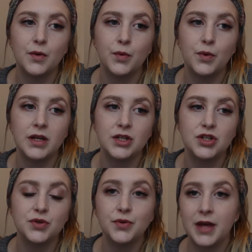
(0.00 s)

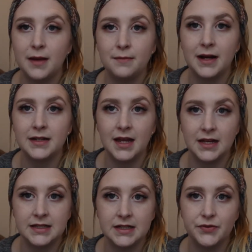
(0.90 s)
which all came back
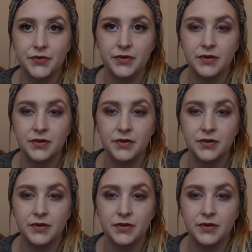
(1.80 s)
negative.